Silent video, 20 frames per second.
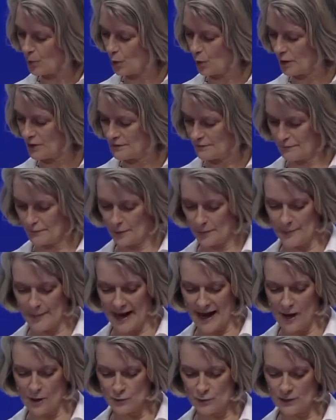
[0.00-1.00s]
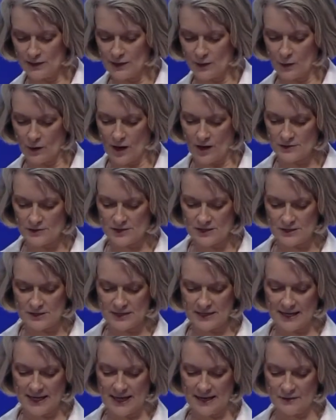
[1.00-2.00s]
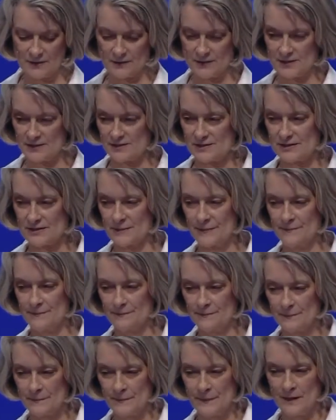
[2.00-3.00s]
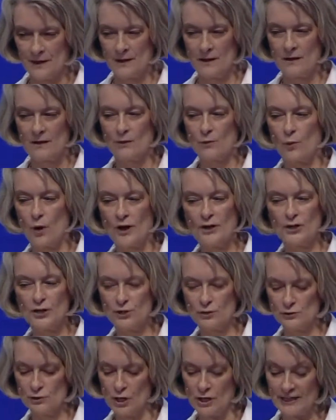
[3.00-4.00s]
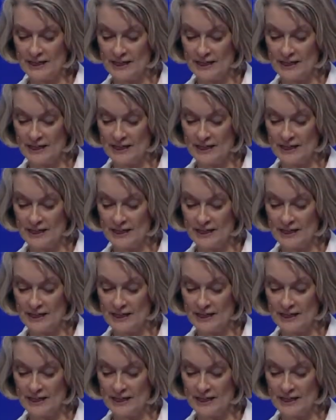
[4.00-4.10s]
important for boundary crossing togetherness. What are you